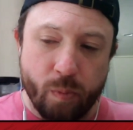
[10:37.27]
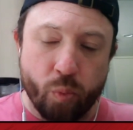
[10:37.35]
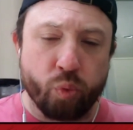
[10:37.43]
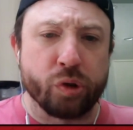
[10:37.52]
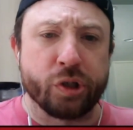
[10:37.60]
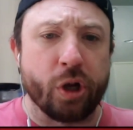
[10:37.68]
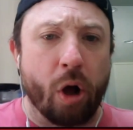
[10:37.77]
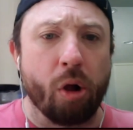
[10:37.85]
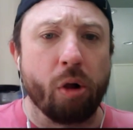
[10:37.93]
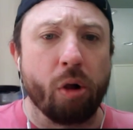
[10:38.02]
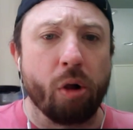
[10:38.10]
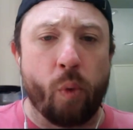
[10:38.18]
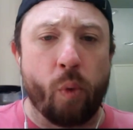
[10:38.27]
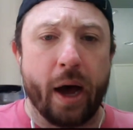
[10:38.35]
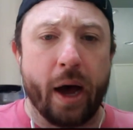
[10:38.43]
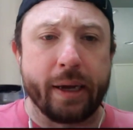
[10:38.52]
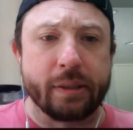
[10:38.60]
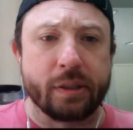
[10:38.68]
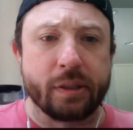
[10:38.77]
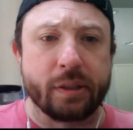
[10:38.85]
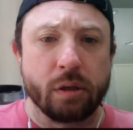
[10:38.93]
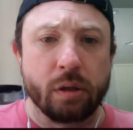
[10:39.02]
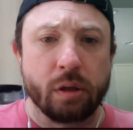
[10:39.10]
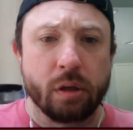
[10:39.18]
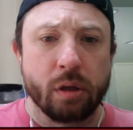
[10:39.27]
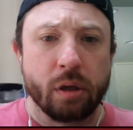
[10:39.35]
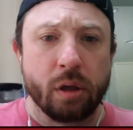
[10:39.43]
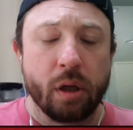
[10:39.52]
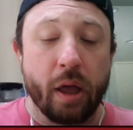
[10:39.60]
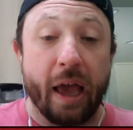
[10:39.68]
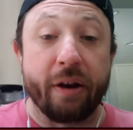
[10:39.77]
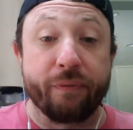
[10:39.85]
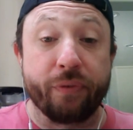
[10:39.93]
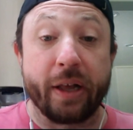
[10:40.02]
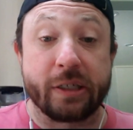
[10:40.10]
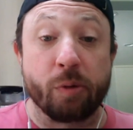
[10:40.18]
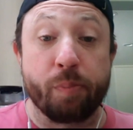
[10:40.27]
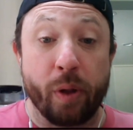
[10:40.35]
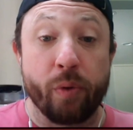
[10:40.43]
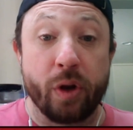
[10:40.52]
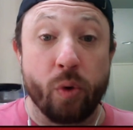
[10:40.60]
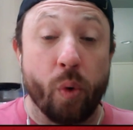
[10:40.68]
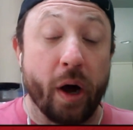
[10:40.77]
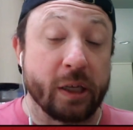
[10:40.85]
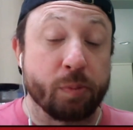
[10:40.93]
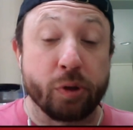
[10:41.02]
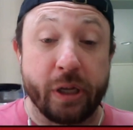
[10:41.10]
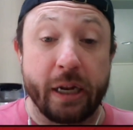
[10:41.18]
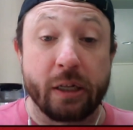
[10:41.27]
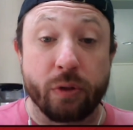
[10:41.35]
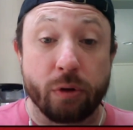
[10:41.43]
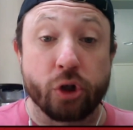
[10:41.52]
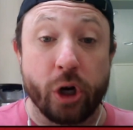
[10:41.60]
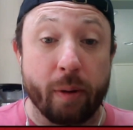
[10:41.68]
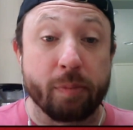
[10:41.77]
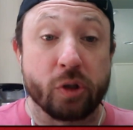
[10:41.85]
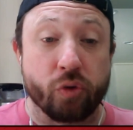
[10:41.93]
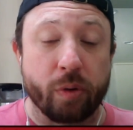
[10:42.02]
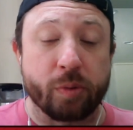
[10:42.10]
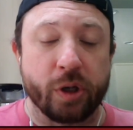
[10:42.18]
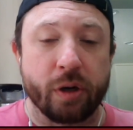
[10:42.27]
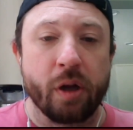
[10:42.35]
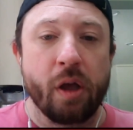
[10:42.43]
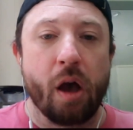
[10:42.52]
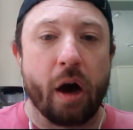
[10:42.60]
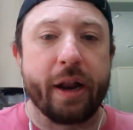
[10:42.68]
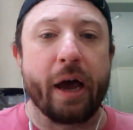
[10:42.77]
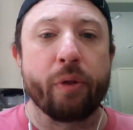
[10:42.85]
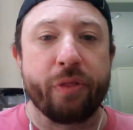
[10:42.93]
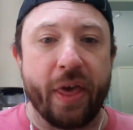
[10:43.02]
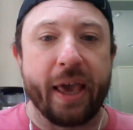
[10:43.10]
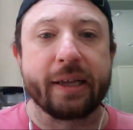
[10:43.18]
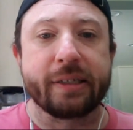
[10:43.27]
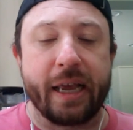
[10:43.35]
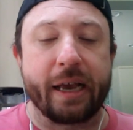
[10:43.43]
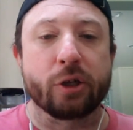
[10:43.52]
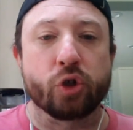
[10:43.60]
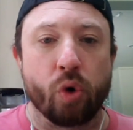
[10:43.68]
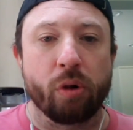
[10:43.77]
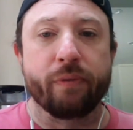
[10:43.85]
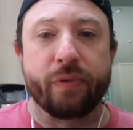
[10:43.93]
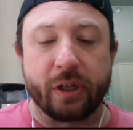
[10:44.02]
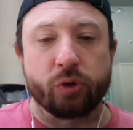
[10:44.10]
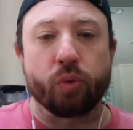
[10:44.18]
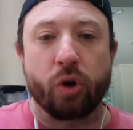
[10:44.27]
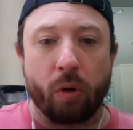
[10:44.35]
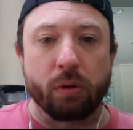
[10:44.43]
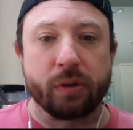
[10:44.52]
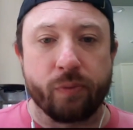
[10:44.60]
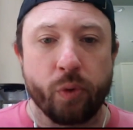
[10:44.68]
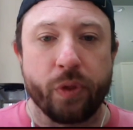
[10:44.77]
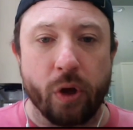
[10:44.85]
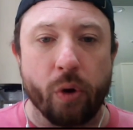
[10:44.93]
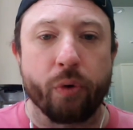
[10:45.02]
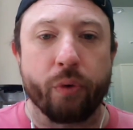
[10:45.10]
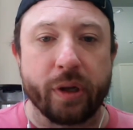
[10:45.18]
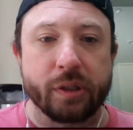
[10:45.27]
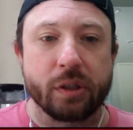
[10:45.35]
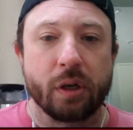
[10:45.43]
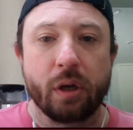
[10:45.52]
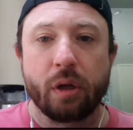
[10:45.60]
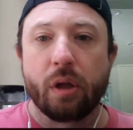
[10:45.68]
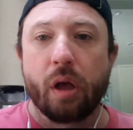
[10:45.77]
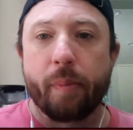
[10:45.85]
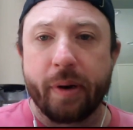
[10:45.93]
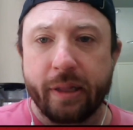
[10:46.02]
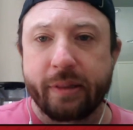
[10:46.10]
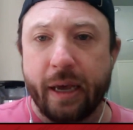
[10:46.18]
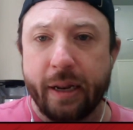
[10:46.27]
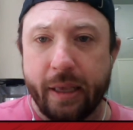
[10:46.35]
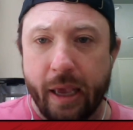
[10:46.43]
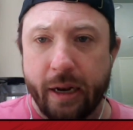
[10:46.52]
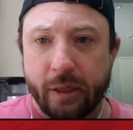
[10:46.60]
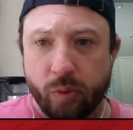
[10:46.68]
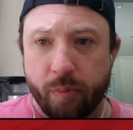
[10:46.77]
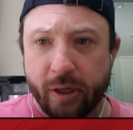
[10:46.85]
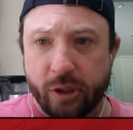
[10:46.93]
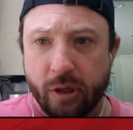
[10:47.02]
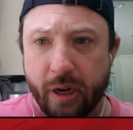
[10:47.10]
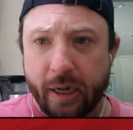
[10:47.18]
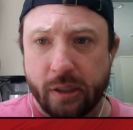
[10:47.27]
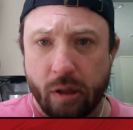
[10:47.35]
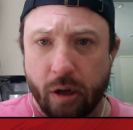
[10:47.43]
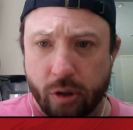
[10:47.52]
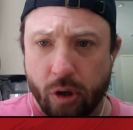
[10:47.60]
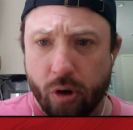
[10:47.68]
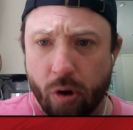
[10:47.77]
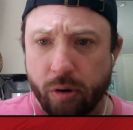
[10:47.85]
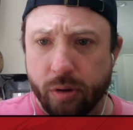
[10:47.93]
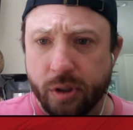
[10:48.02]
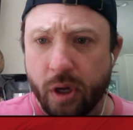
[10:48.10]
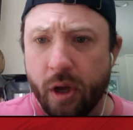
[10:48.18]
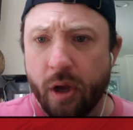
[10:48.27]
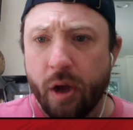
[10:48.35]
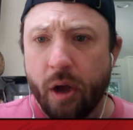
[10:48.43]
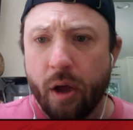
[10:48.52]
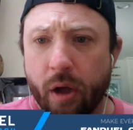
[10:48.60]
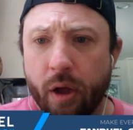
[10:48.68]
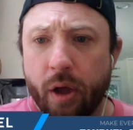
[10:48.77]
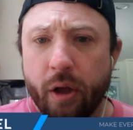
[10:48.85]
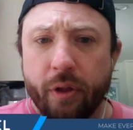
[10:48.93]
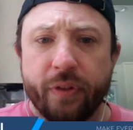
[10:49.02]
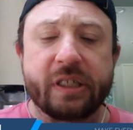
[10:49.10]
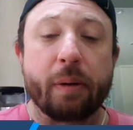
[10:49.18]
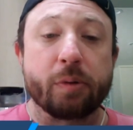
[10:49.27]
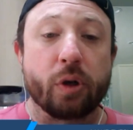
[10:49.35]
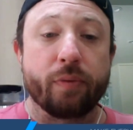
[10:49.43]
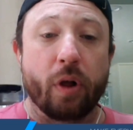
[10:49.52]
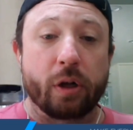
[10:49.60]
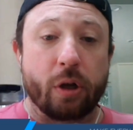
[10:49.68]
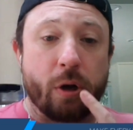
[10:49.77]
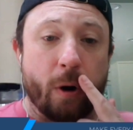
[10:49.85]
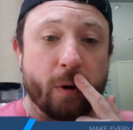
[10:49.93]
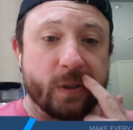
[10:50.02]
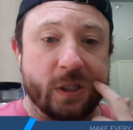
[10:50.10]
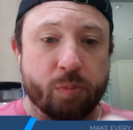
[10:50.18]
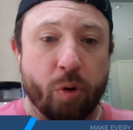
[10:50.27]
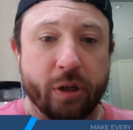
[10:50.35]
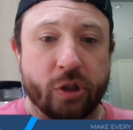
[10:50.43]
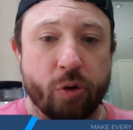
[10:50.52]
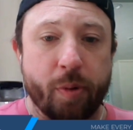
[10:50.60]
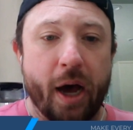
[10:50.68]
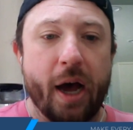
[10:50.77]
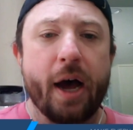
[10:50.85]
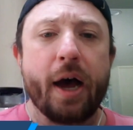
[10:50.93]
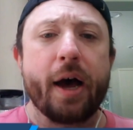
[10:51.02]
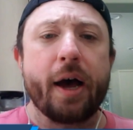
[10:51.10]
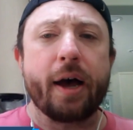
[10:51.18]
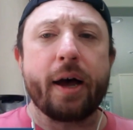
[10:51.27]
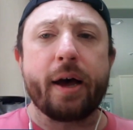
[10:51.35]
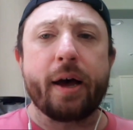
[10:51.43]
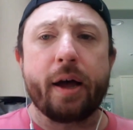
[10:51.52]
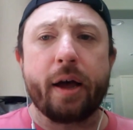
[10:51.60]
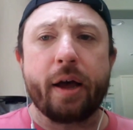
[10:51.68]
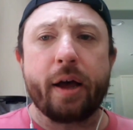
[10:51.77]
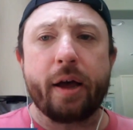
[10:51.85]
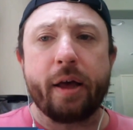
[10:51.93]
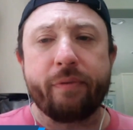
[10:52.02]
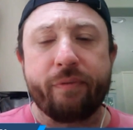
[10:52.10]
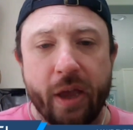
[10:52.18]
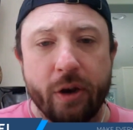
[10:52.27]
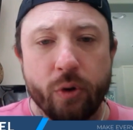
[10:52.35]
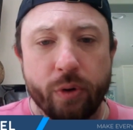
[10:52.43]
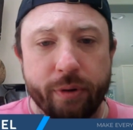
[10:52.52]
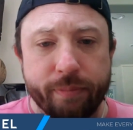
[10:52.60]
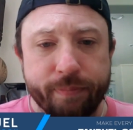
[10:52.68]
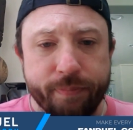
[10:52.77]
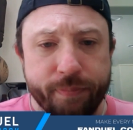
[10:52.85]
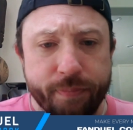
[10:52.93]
resolve-wise, and flexibility-wise pertaining to their job description on how they can take control of this regardless of who the owner is? I'm going to hit that again, as we mentioned next, Locked On Cardinals. This episode of Locked On Cardinals is brought to you by FanDuel.